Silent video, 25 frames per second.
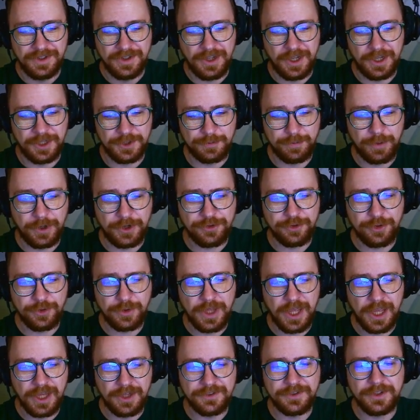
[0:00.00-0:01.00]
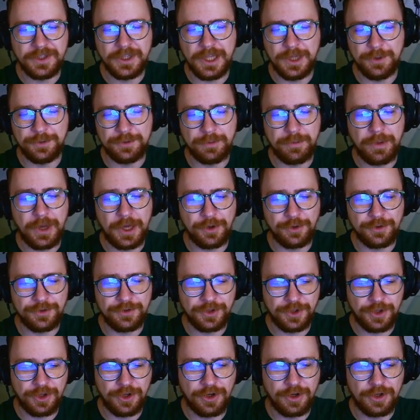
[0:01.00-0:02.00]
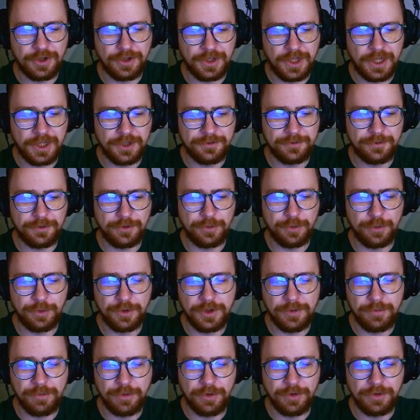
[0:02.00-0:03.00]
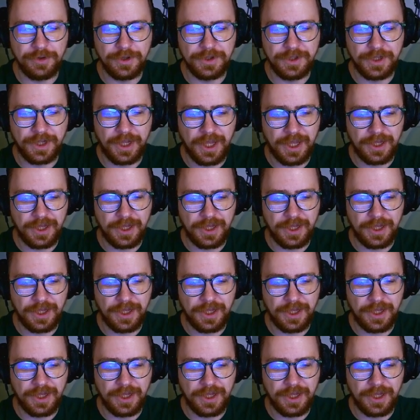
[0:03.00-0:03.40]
A special casing keeps the battery secure and allows for a reboot in the